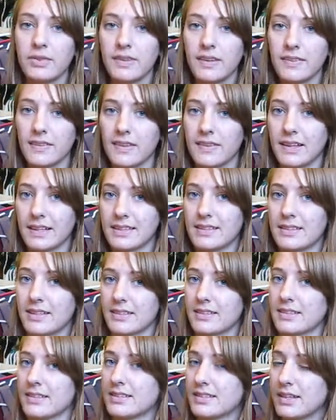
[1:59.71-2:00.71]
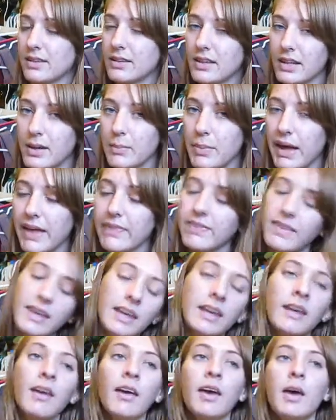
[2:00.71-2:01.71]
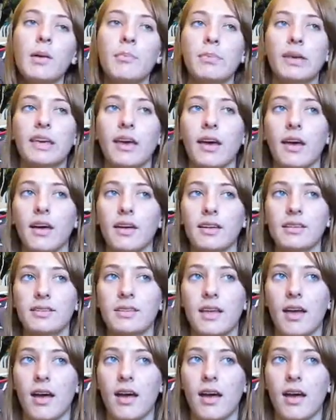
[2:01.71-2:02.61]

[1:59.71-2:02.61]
think that that's necessarily a bad thing because